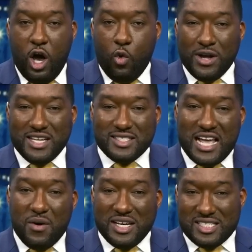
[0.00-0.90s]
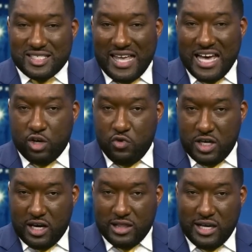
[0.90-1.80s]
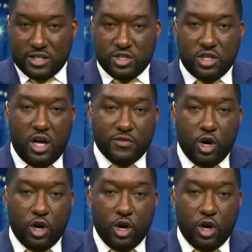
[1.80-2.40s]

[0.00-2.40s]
what is now a staggering collection of